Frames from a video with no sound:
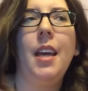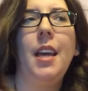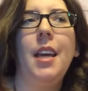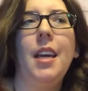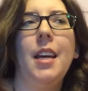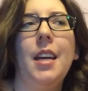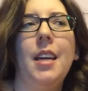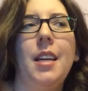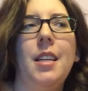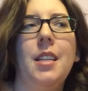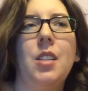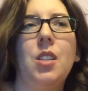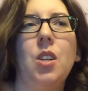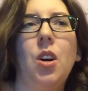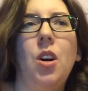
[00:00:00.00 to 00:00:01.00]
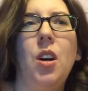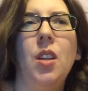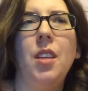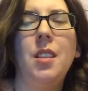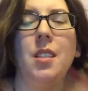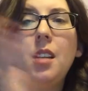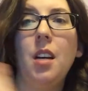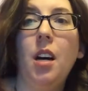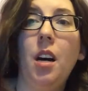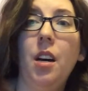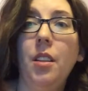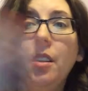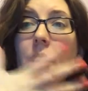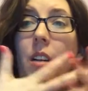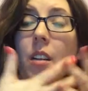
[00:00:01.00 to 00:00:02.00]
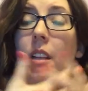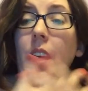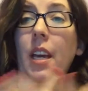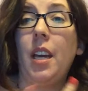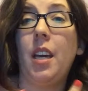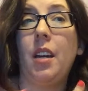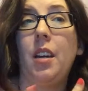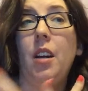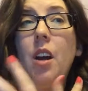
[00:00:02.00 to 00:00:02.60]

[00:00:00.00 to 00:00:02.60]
and all these other like